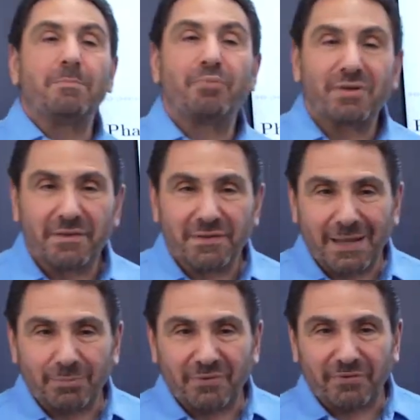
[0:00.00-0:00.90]
input of
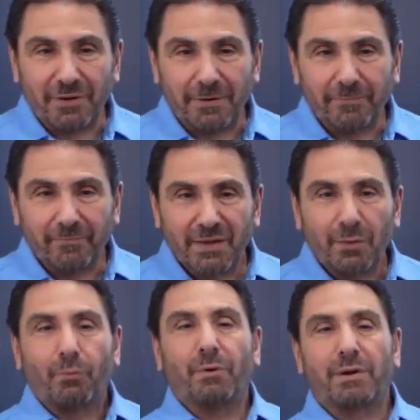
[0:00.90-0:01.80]
the amplifier.
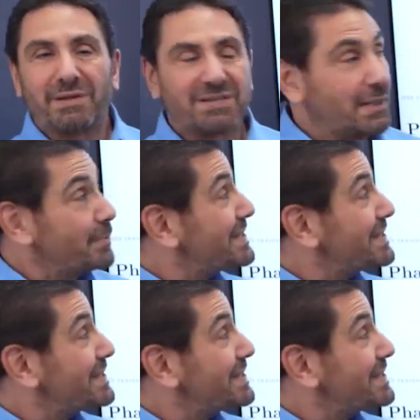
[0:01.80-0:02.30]
what do we see?